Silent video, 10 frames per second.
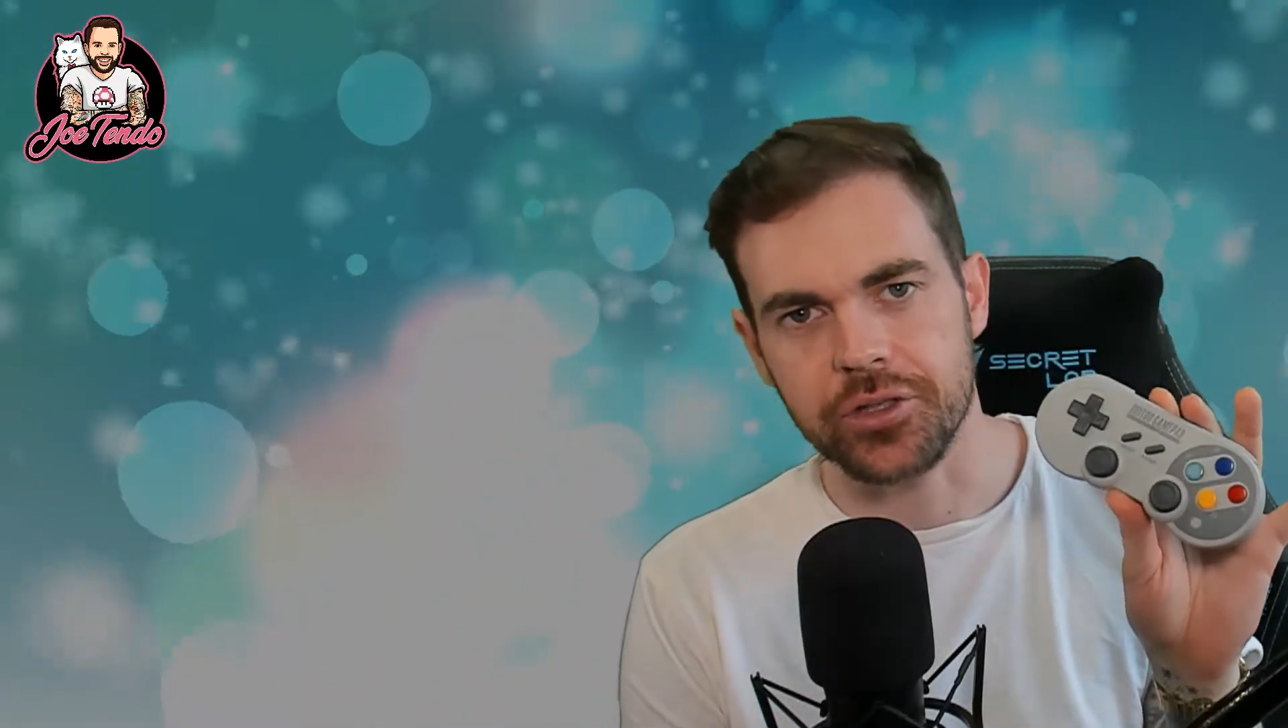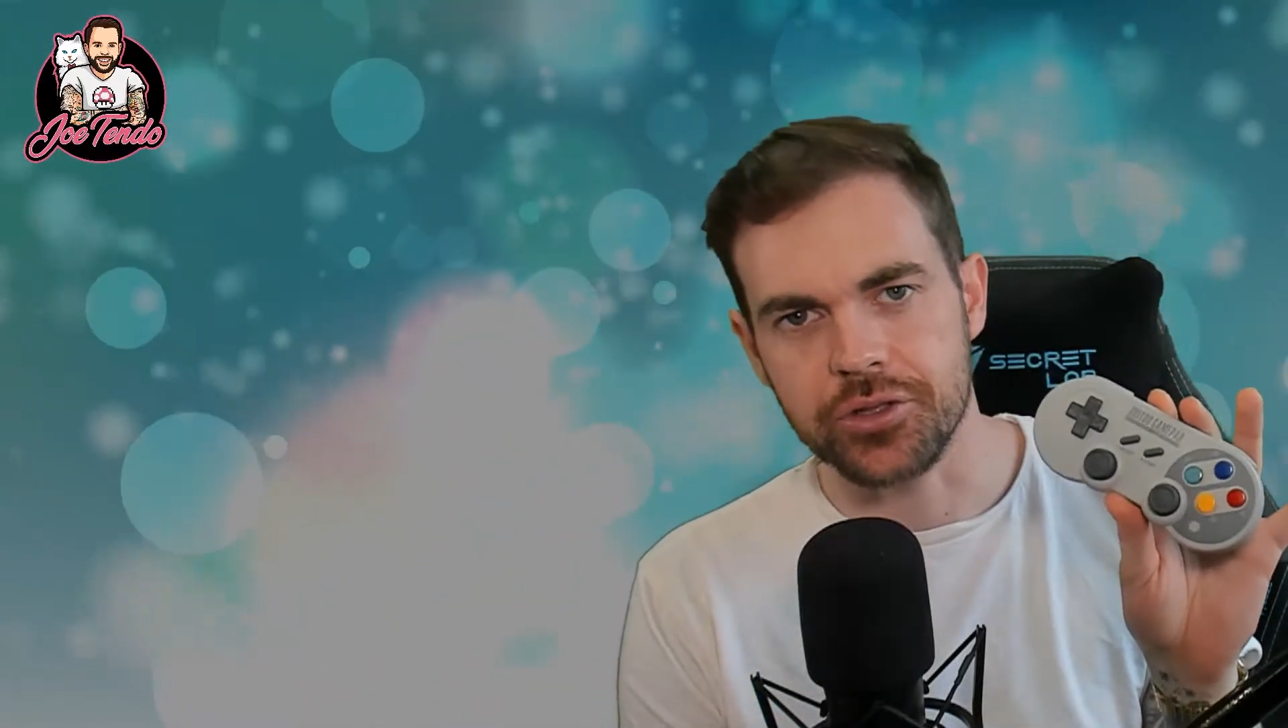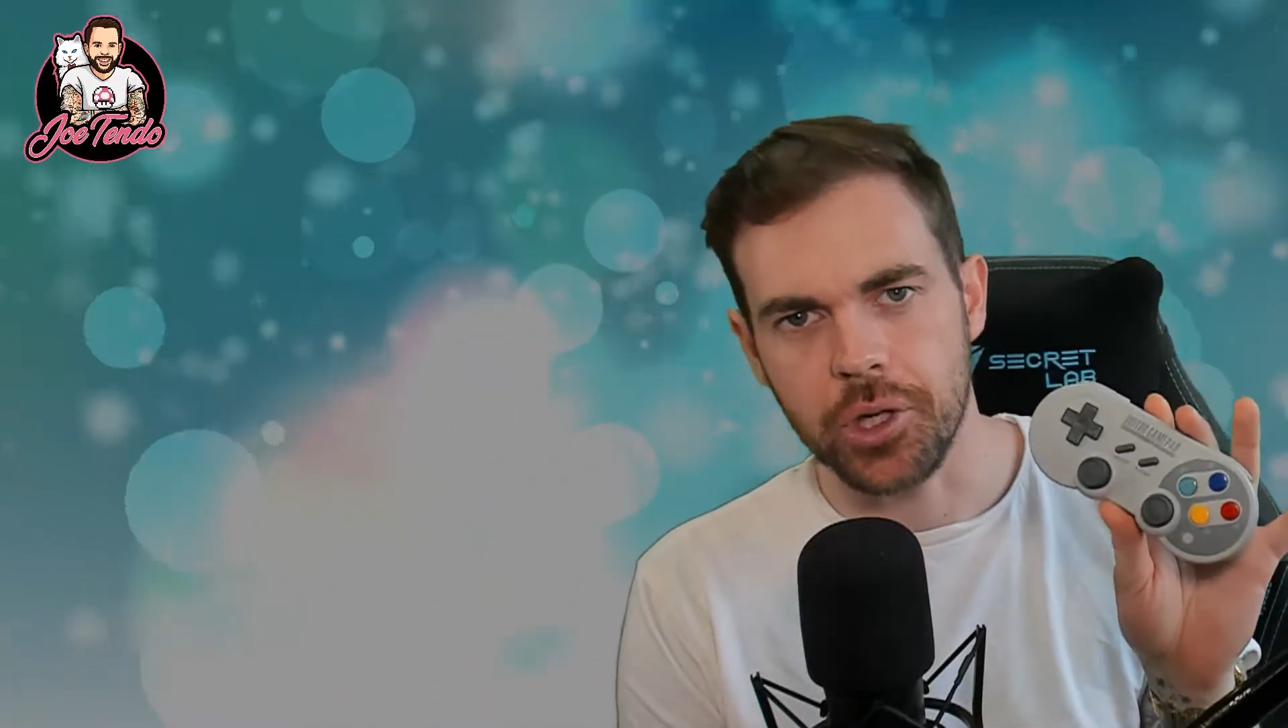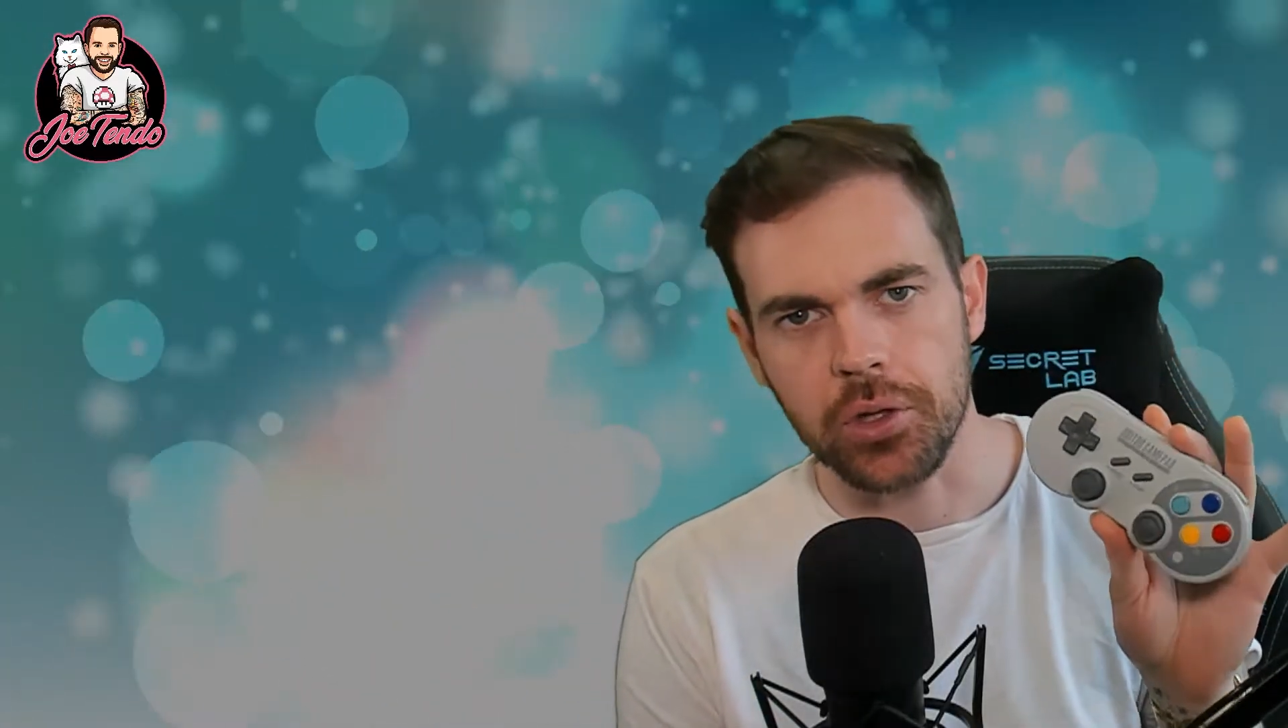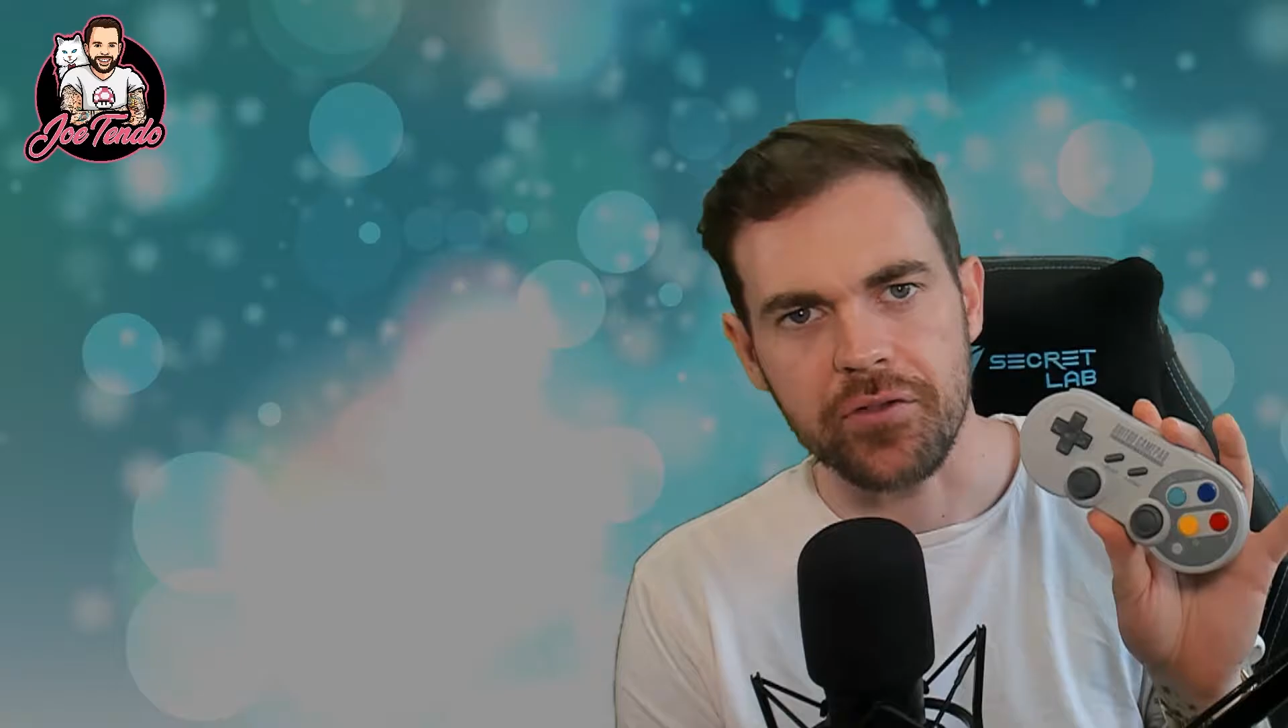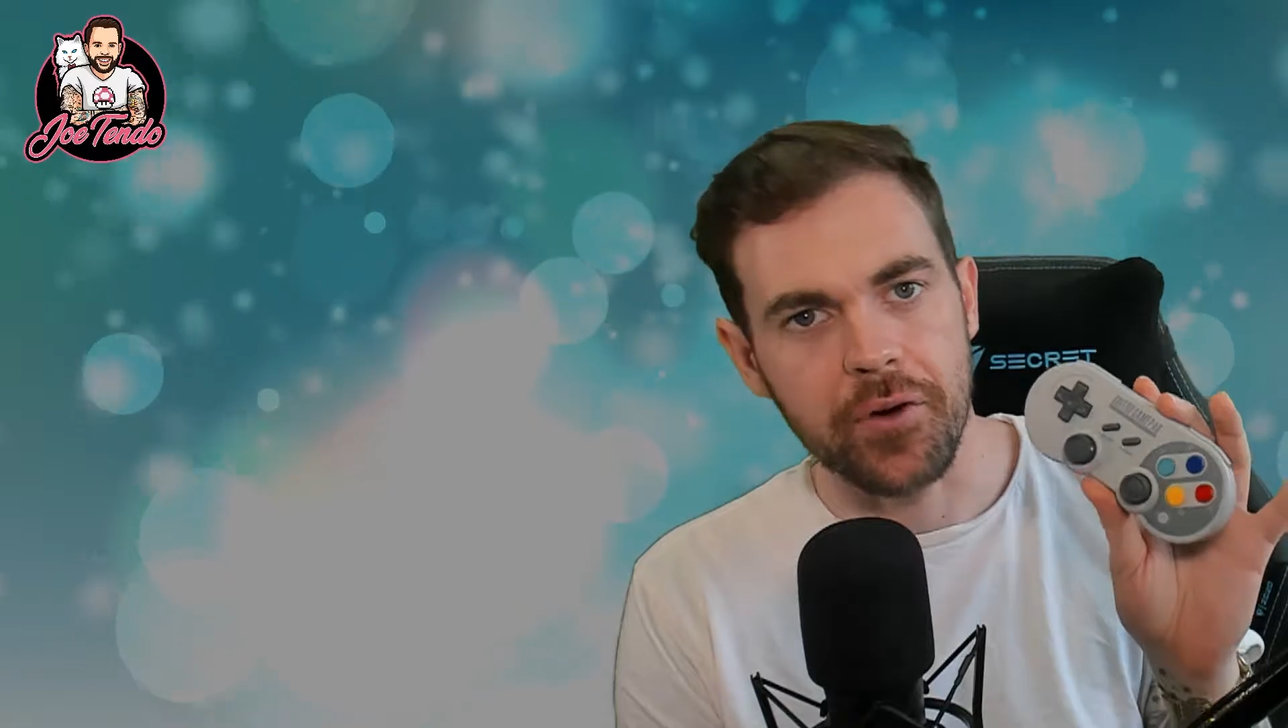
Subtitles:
controller